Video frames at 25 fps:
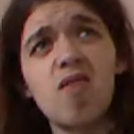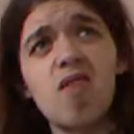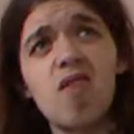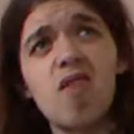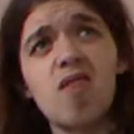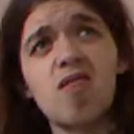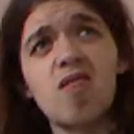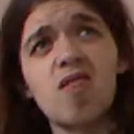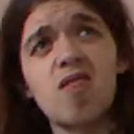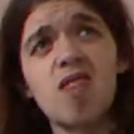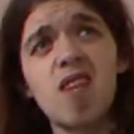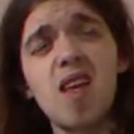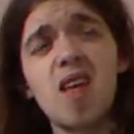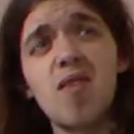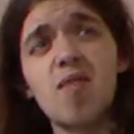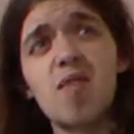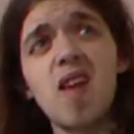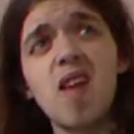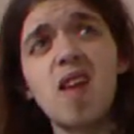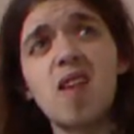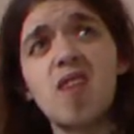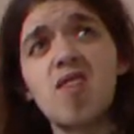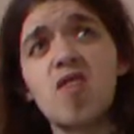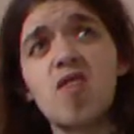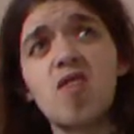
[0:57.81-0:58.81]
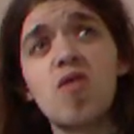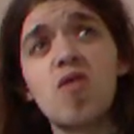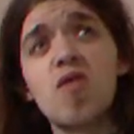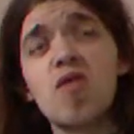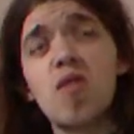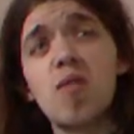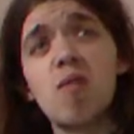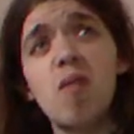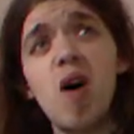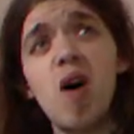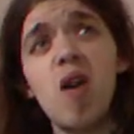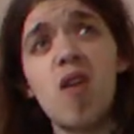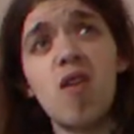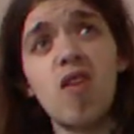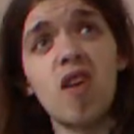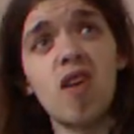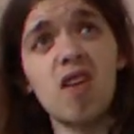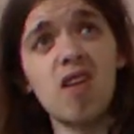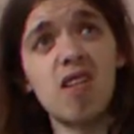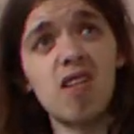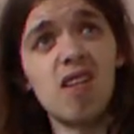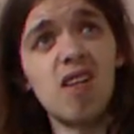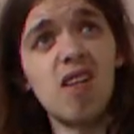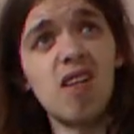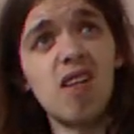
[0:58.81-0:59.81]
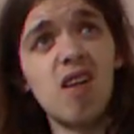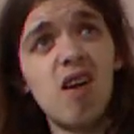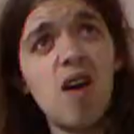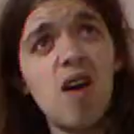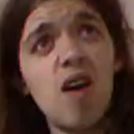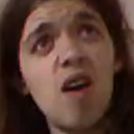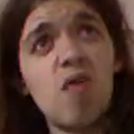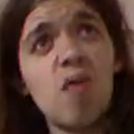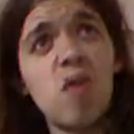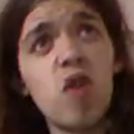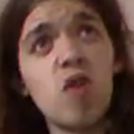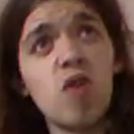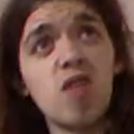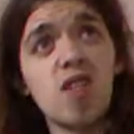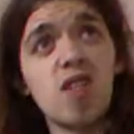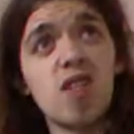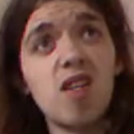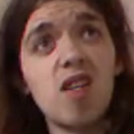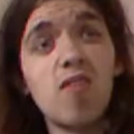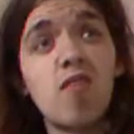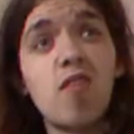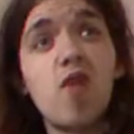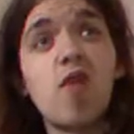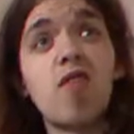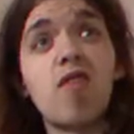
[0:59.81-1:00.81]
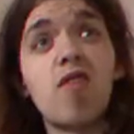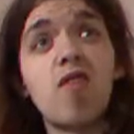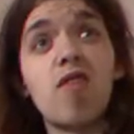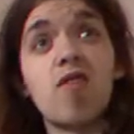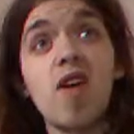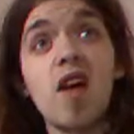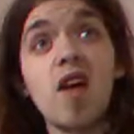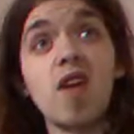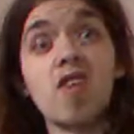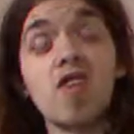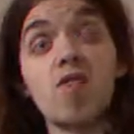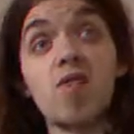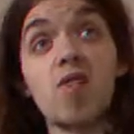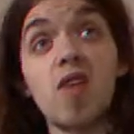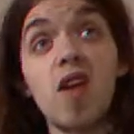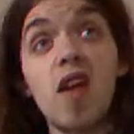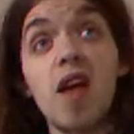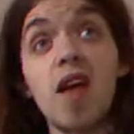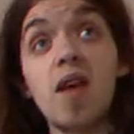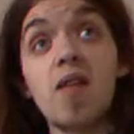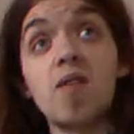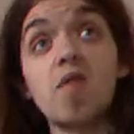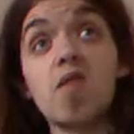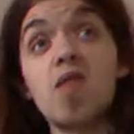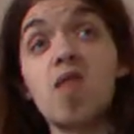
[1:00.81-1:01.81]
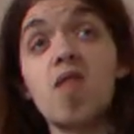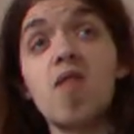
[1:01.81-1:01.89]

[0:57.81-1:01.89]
Croft's image and all the marketing pushed it more than the actual games.